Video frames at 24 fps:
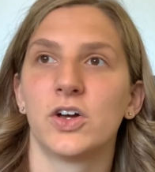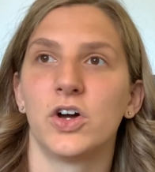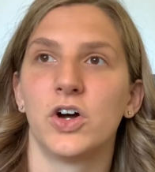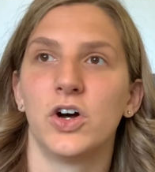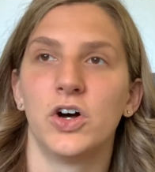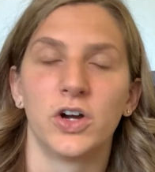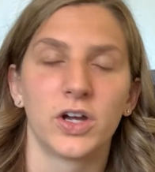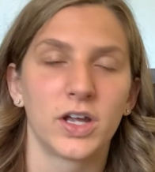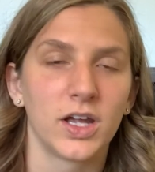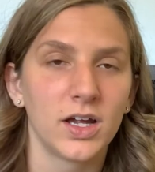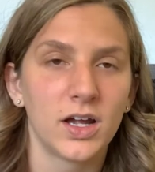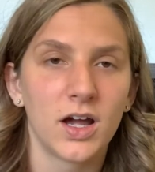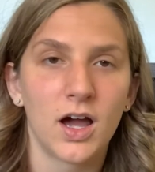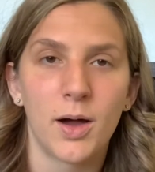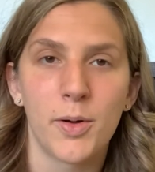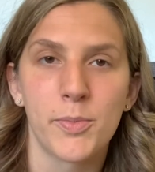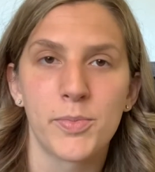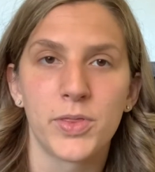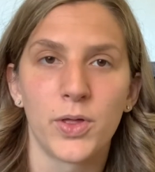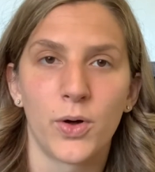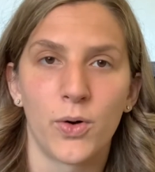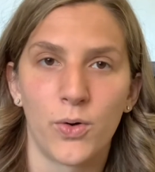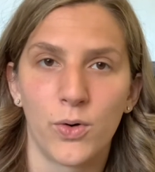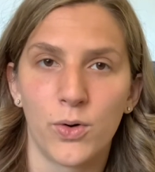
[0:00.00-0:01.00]
hooking
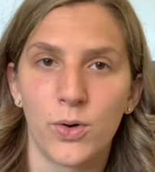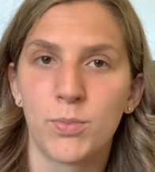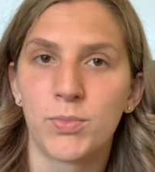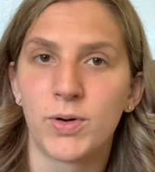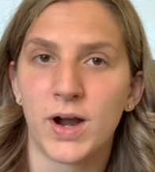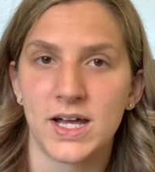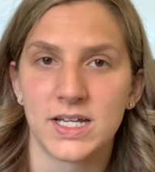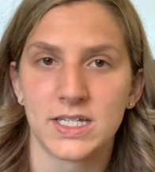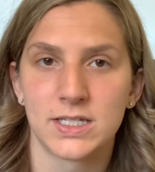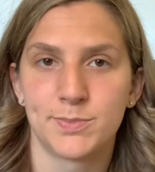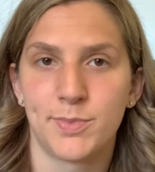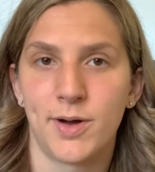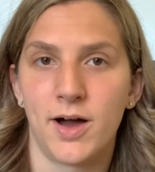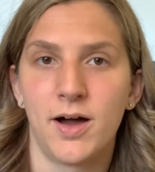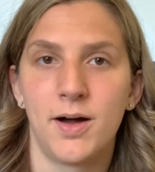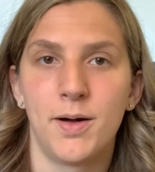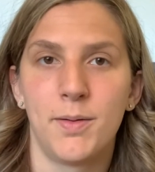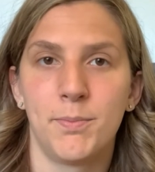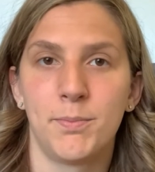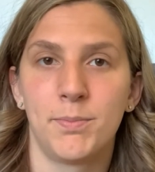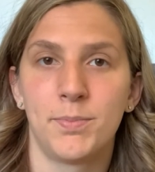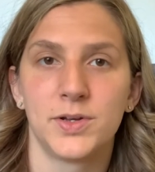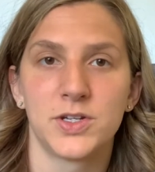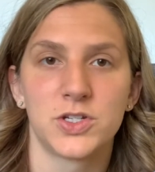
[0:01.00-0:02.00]
up the whole breast
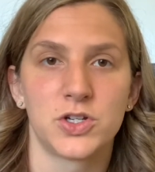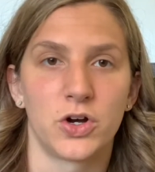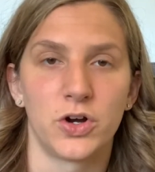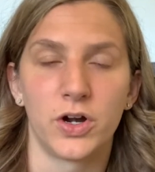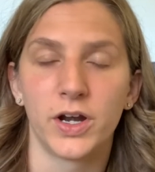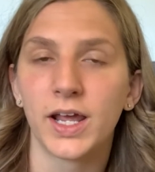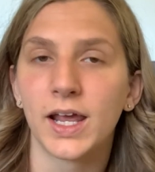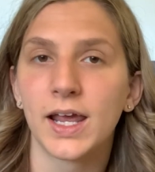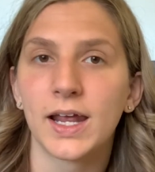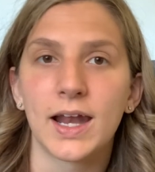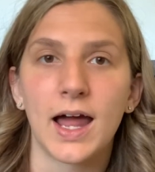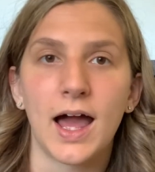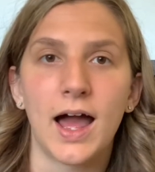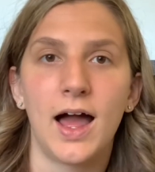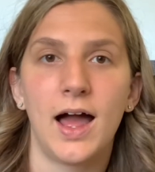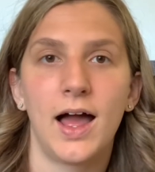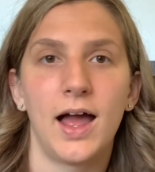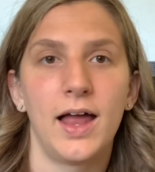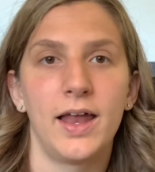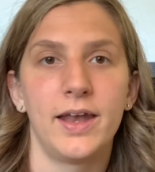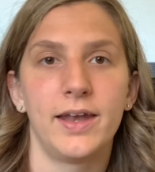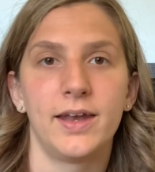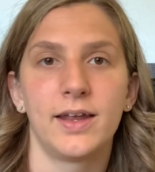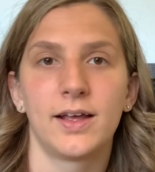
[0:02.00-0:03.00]
pump, turning it
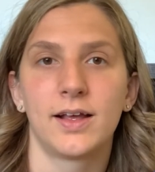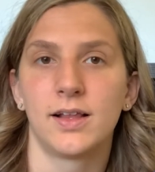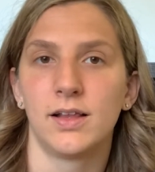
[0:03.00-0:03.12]
on,